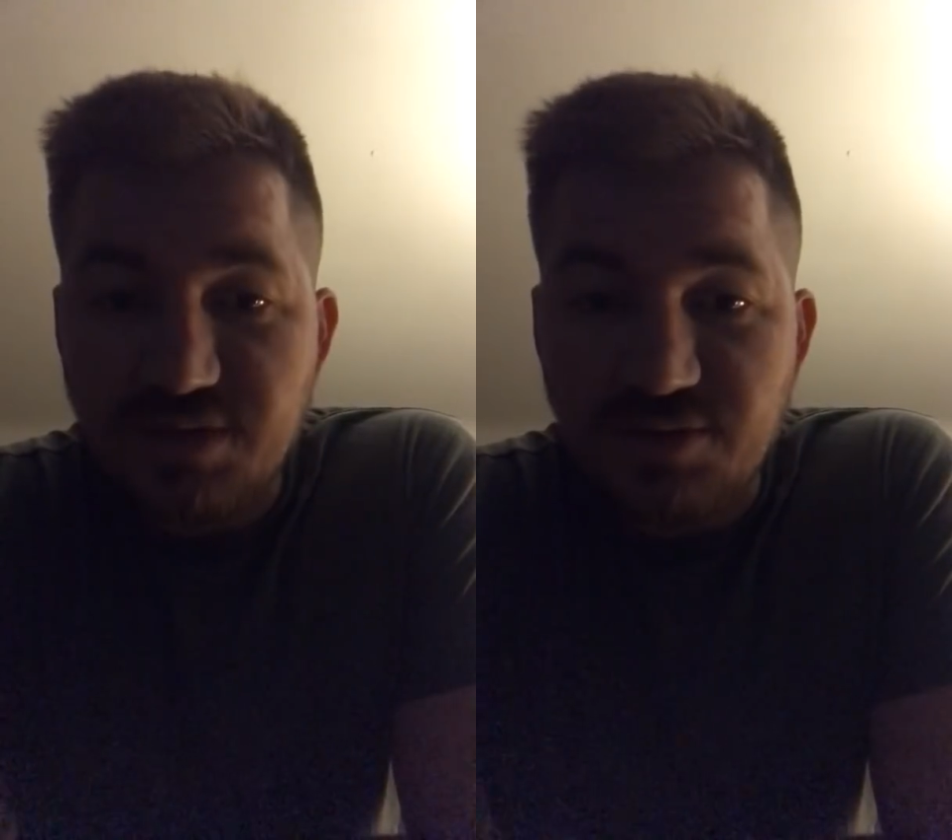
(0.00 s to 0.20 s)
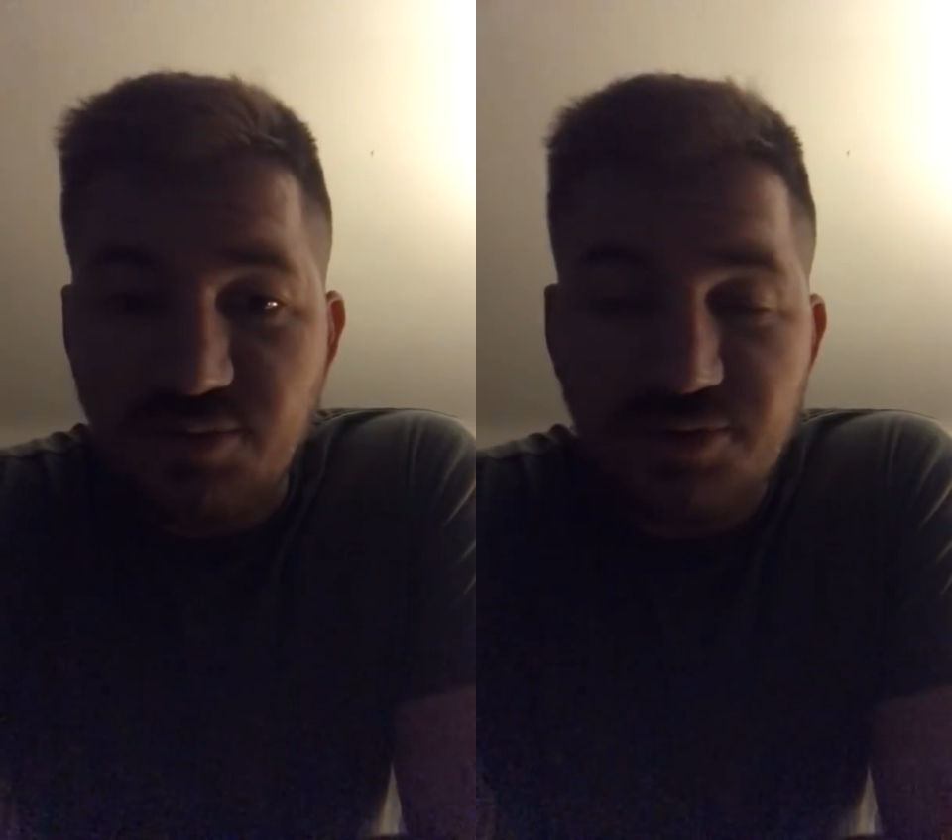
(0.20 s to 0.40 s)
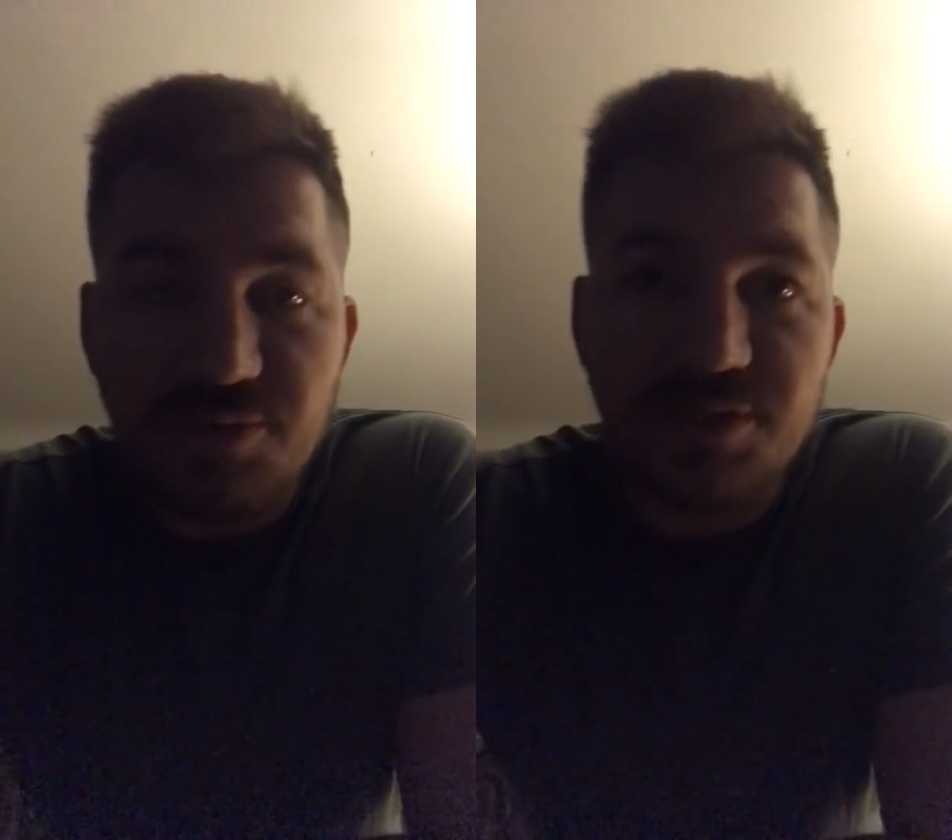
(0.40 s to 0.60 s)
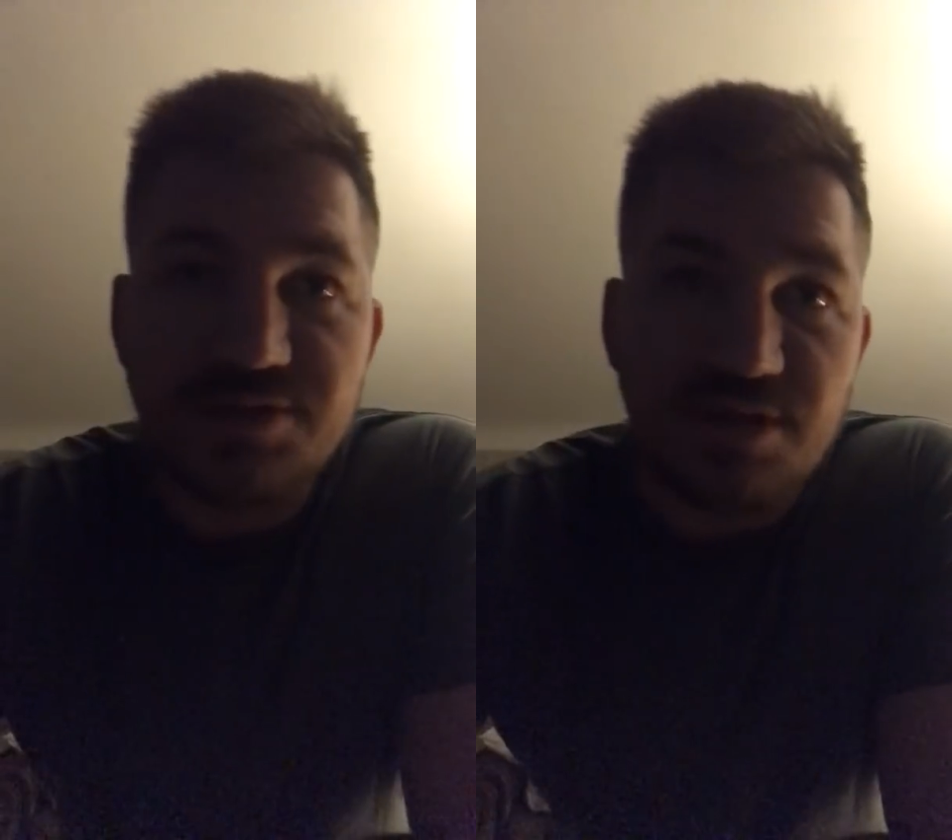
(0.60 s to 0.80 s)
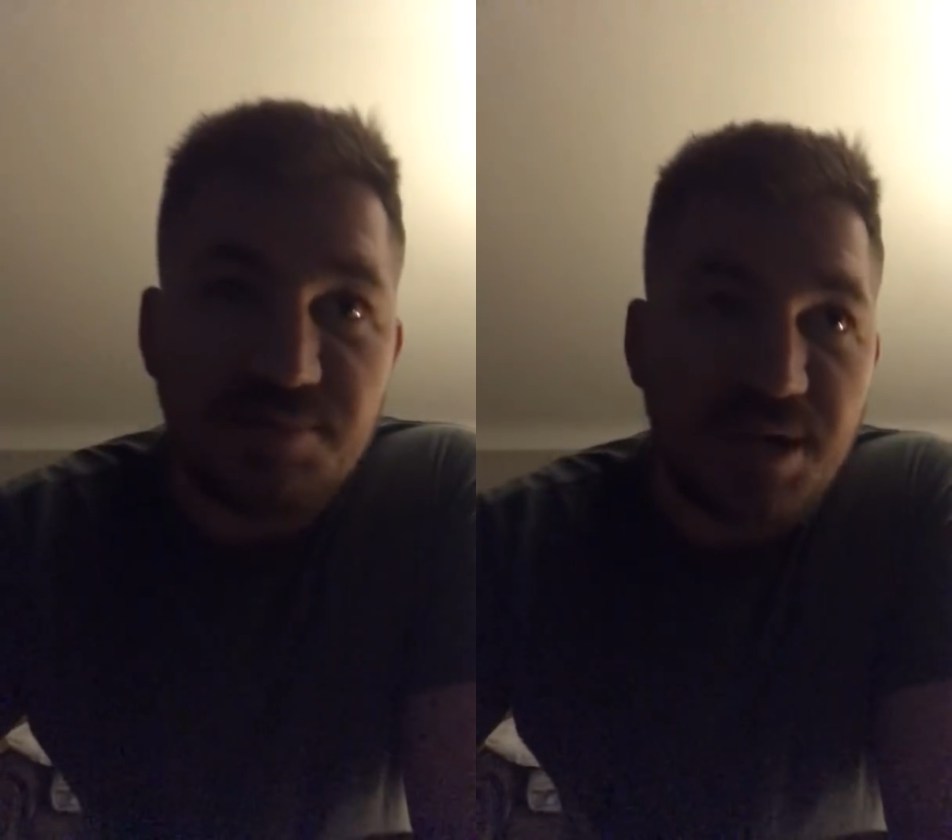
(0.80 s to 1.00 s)
like North Korea
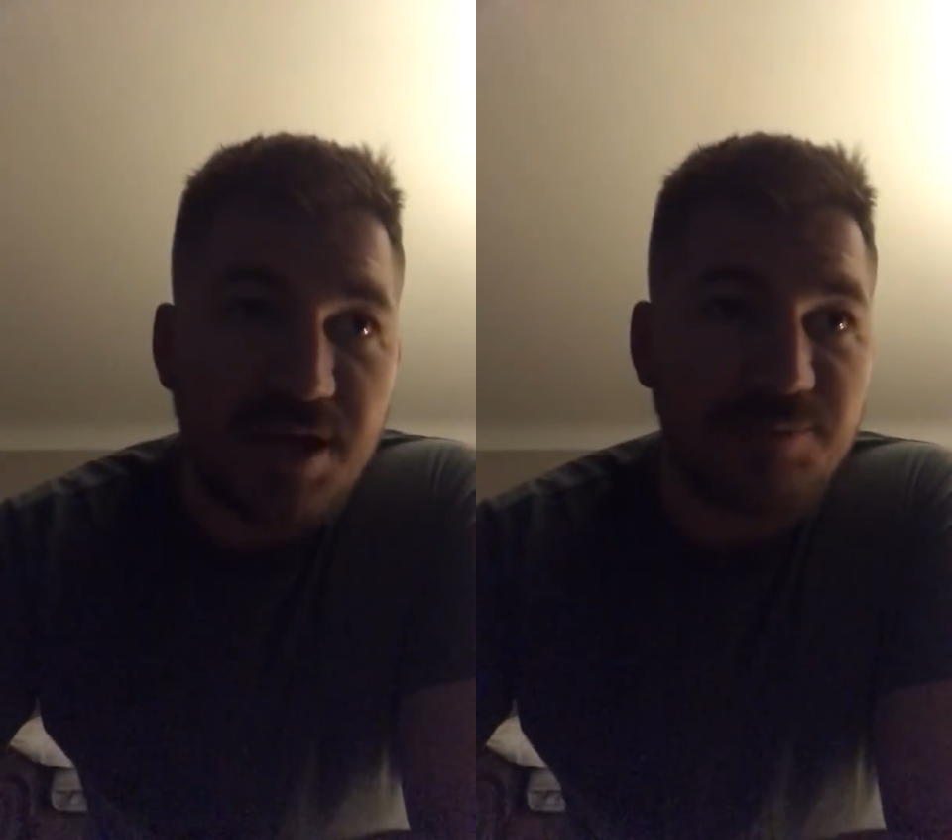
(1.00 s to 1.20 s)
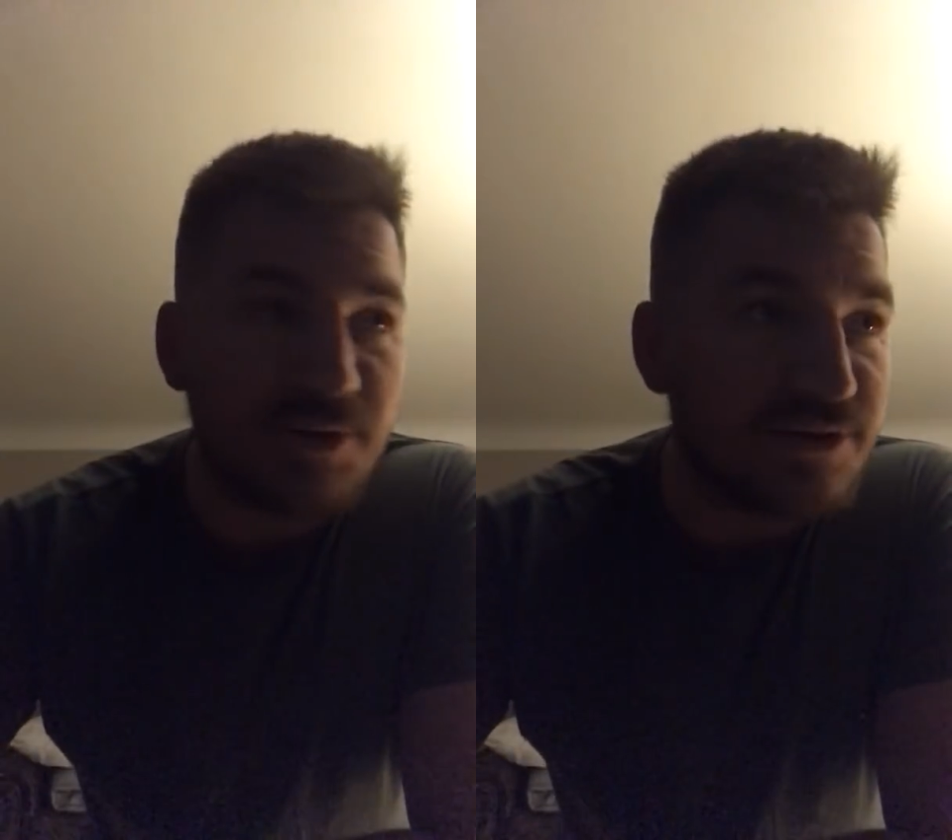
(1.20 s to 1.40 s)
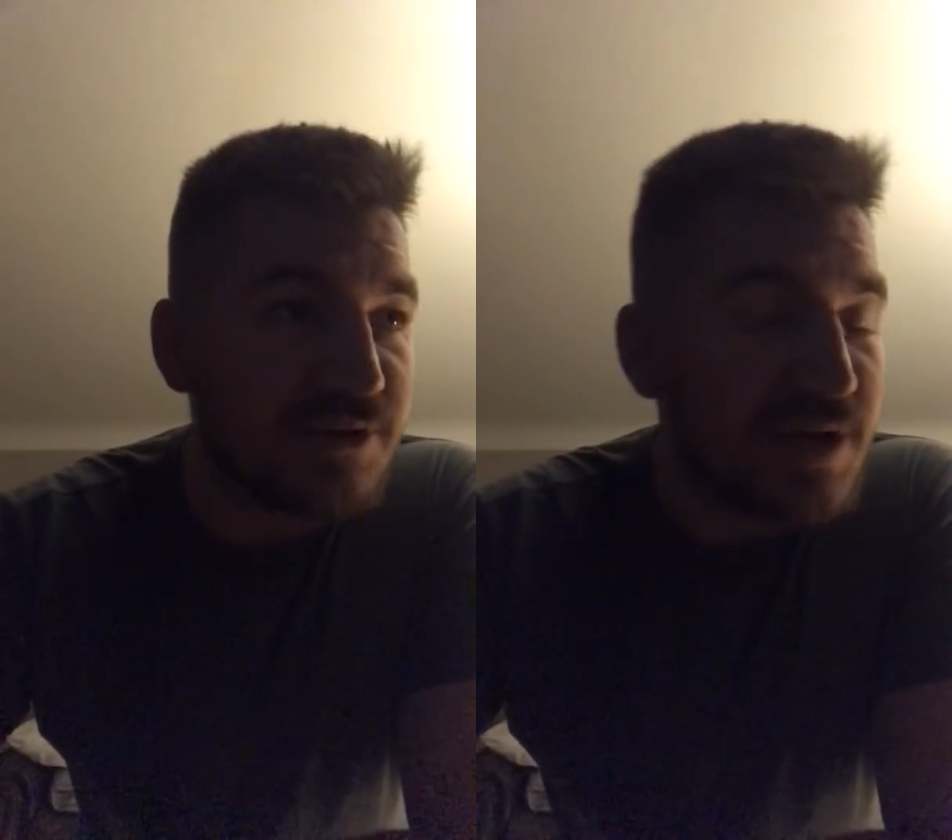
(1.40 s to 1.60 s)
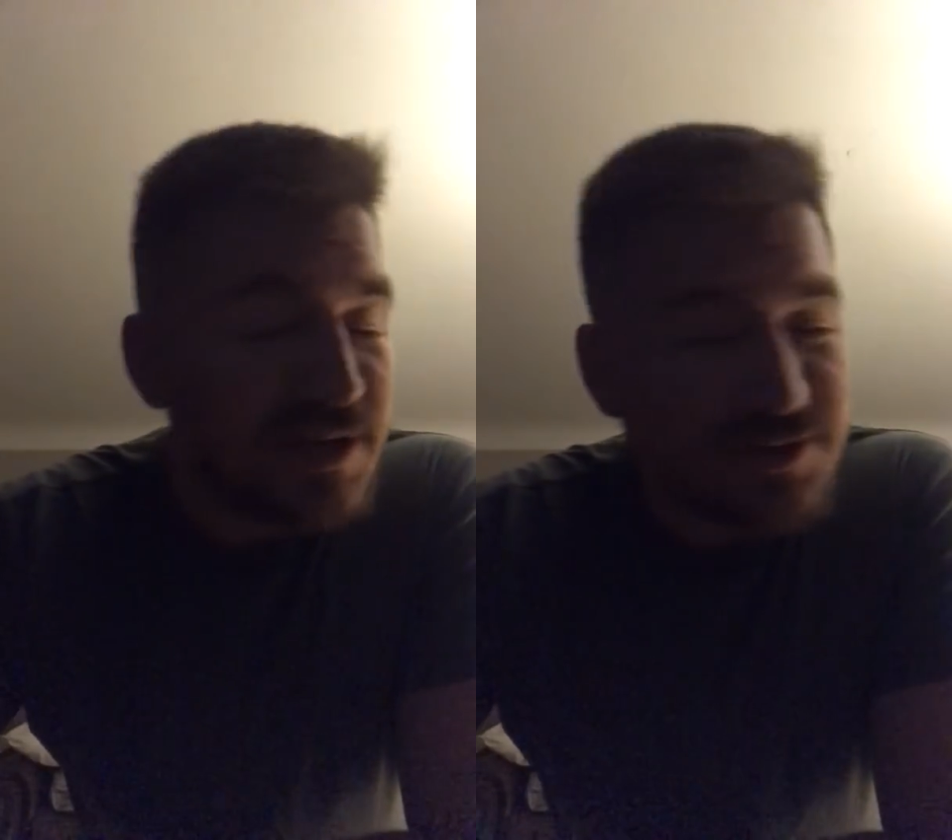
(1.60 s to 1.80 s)
is on the back burner,